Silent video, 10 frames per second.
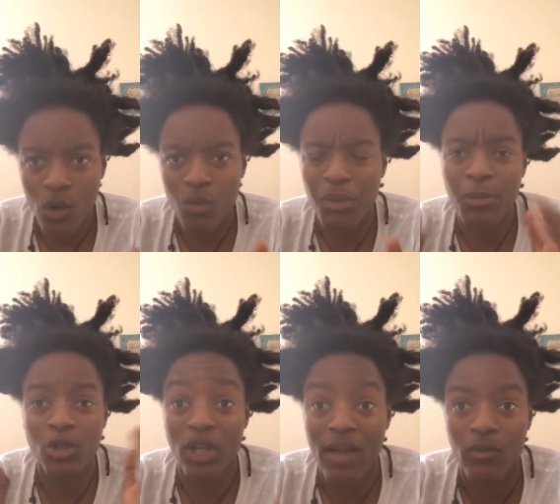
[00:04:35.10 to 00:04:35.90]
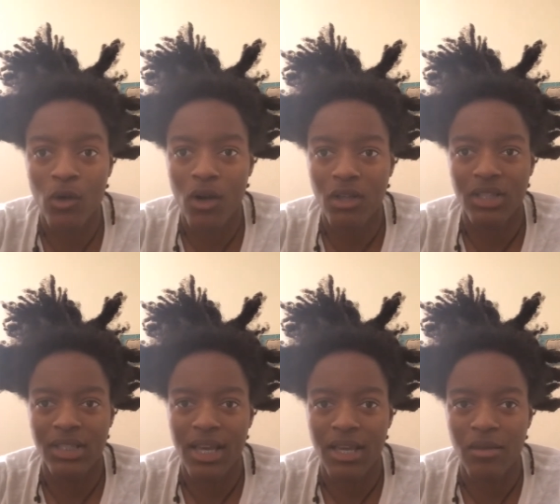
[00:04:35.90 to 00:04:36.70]
People travel all the
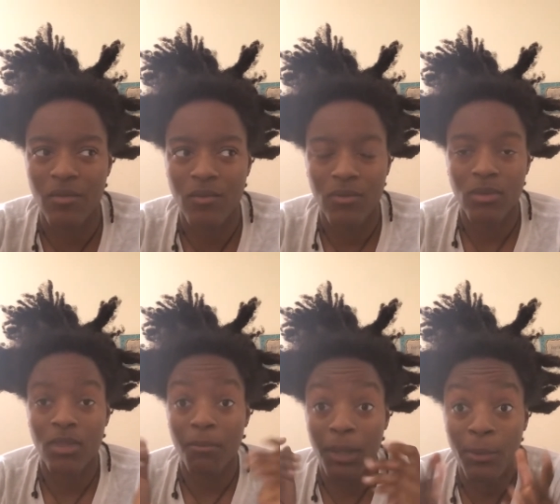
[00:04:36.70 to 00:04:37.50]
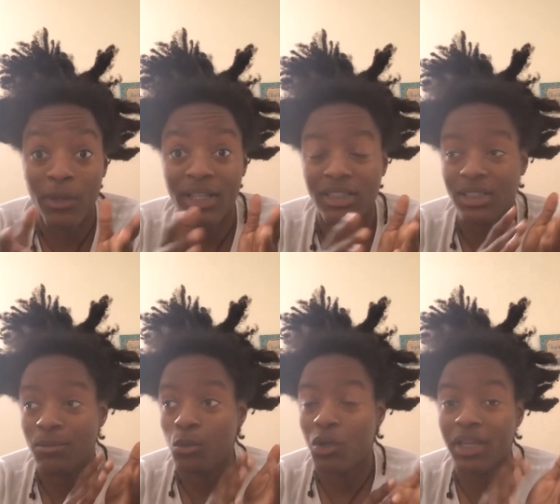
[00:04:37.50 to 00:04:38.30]
time. People get to
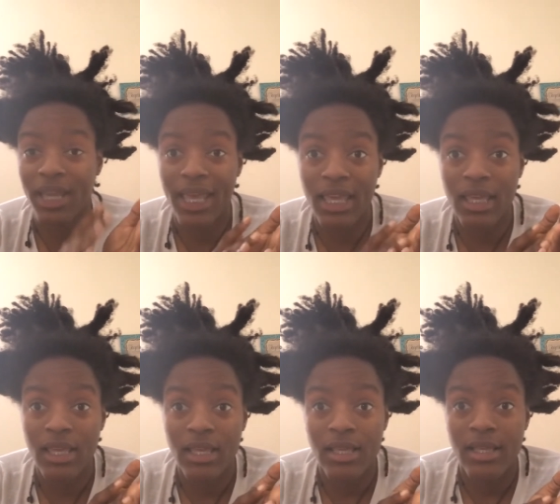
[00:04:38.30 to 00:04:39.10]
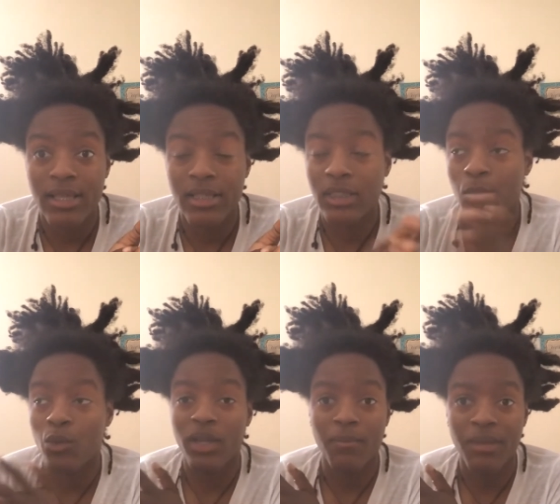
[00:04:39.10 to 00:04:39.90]
point A to
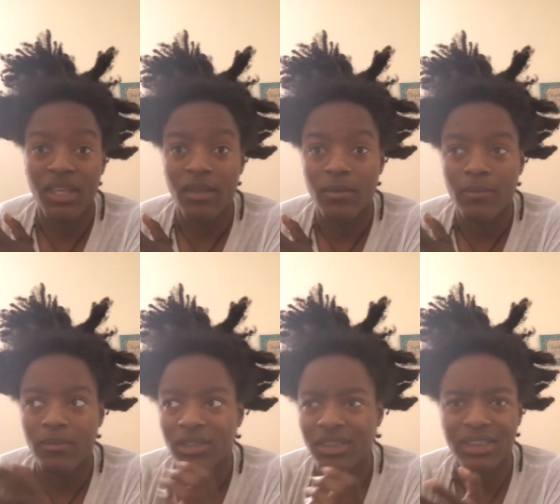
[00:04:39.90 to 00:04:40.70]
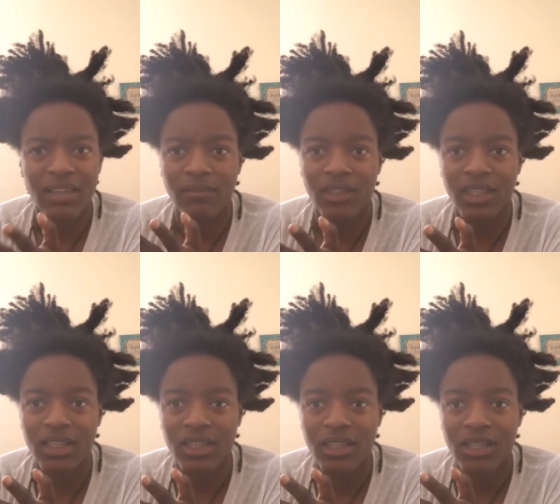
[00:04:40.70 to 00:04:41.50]
point B safely
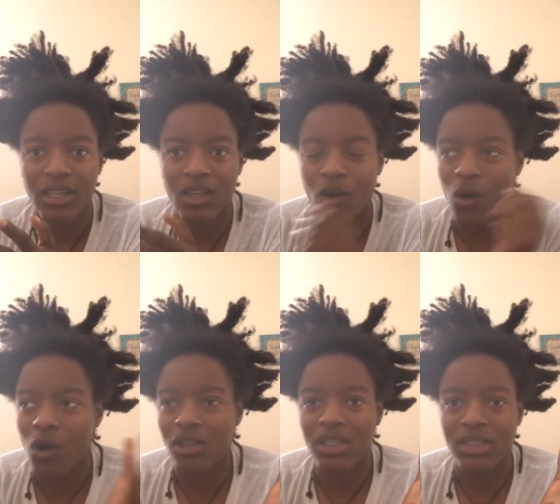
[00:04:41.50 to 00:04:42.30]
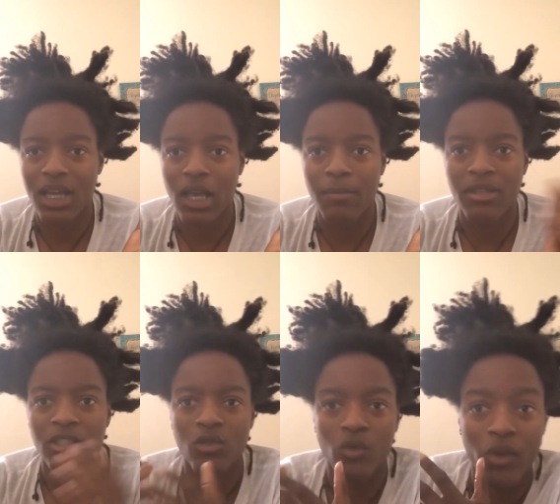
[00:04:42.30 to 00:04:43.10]
all the time.
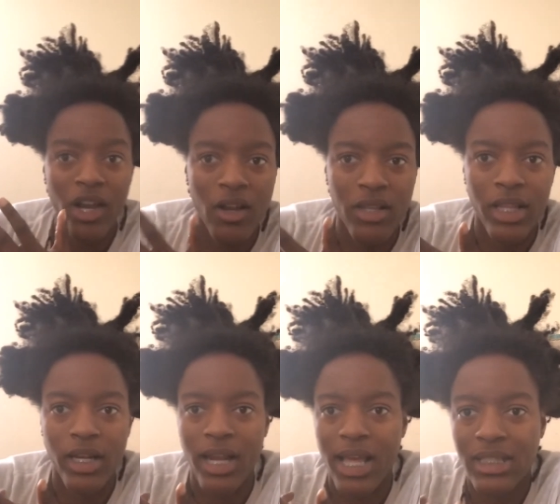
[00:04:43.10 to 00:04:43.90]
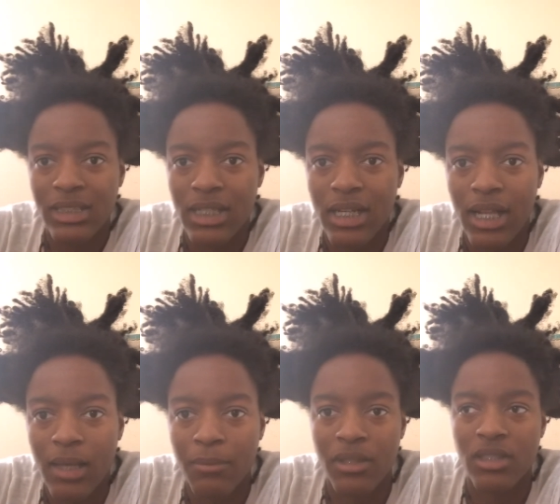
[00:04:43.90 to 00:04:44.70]
It's rare that an accident
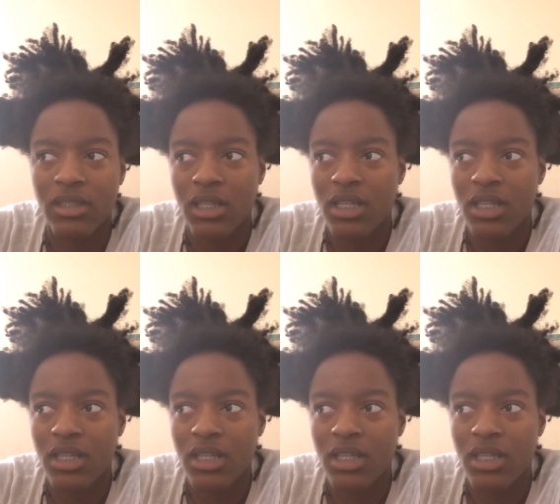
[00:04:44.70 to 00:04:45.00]
happens.